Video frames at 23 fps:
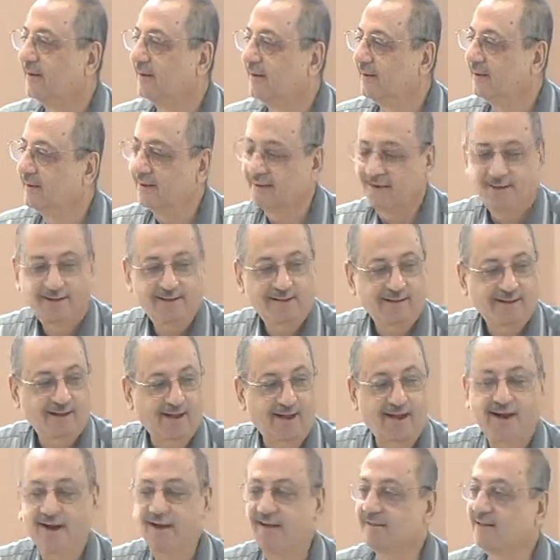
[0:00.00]

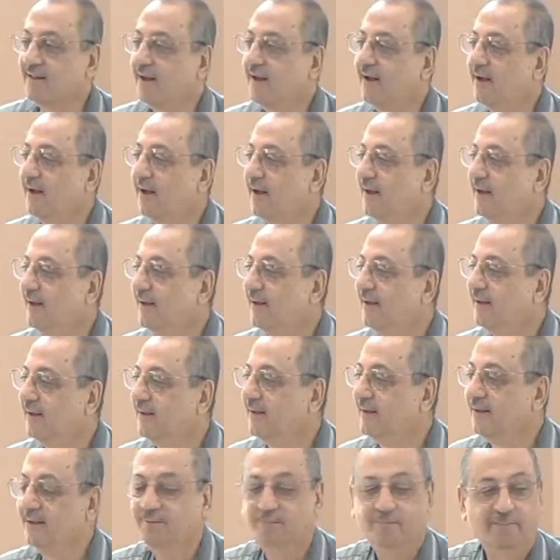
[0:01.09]
Hada
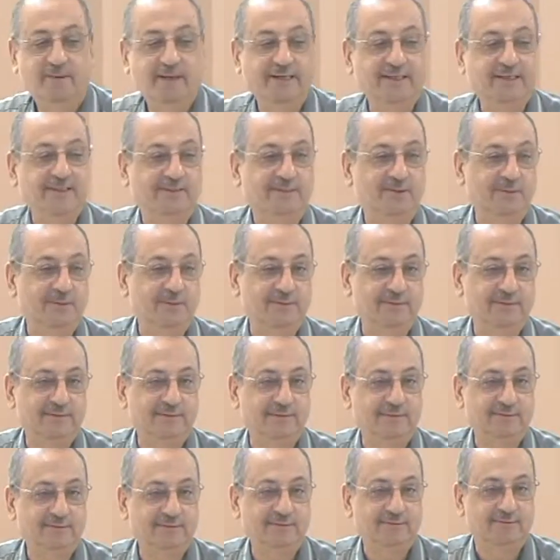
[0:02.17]
baytun.
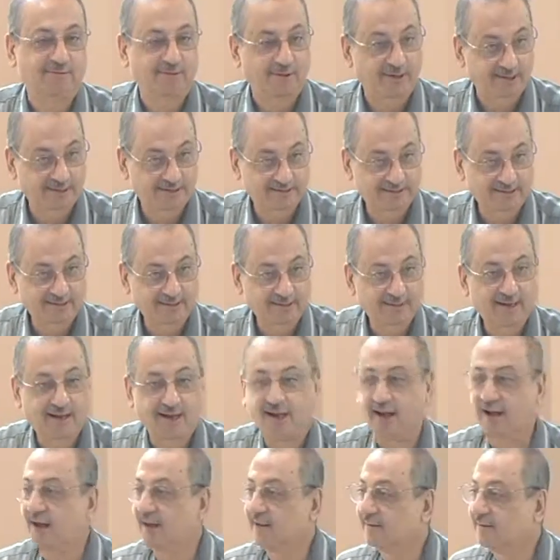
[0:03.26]
What is it?
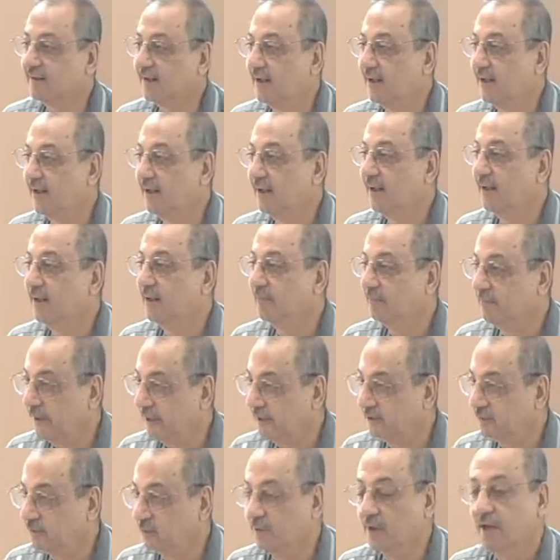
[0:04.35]
Hada
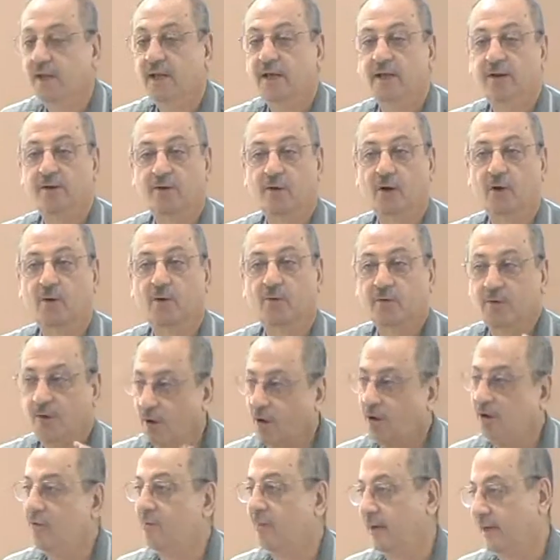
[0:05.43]
baytun. Now,
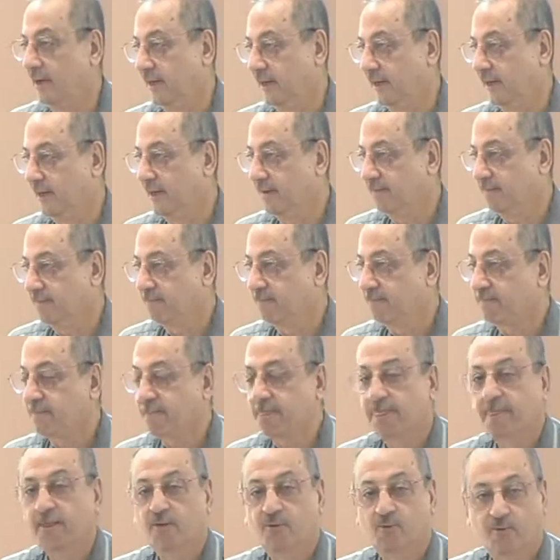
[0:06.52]
normally,
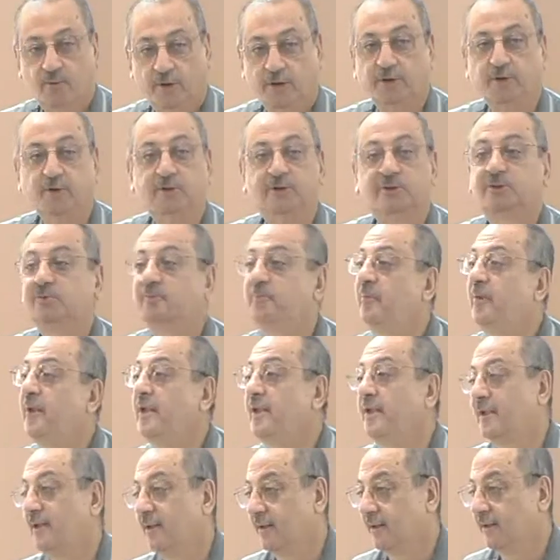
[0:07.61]
when you
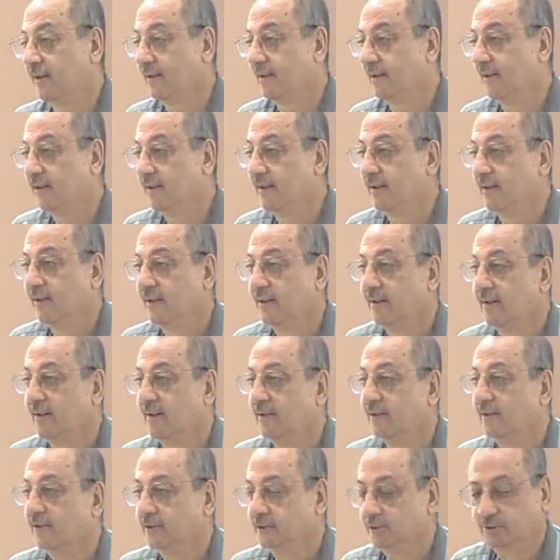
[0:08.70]
speak,
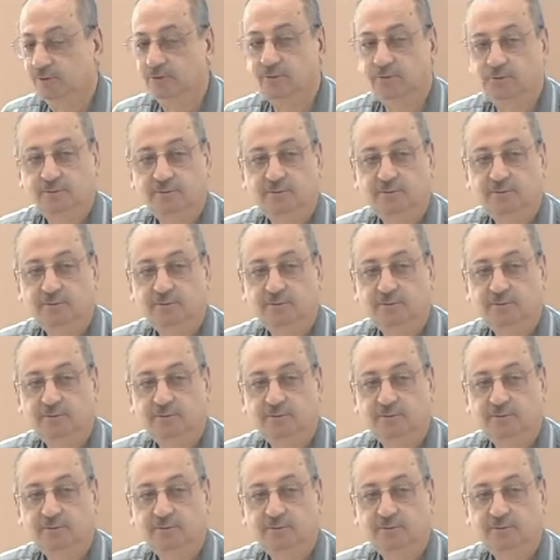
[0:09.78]
you